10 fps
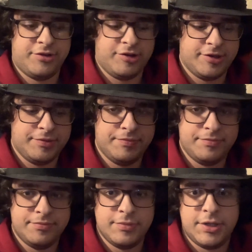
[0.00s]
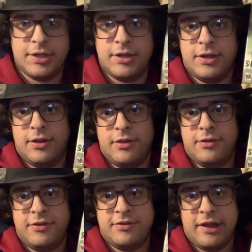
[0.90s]
year.
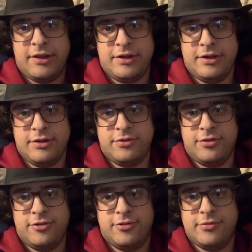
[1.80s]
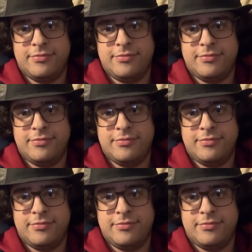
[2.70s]
Silent Hill 2.